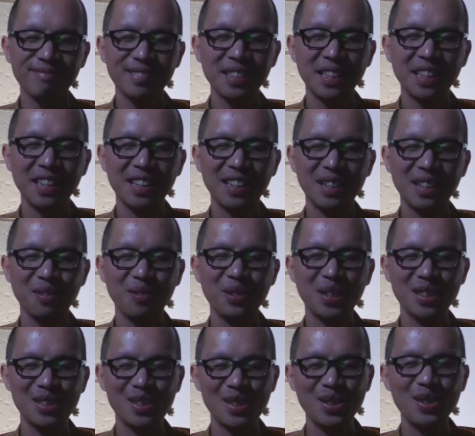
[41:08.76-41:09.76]
Again, that
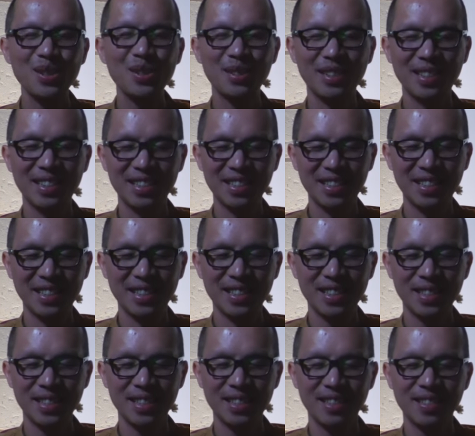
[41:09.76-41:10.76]
felt so
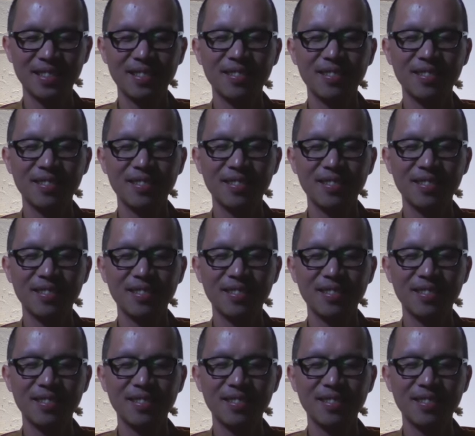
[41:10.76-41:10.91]
nice.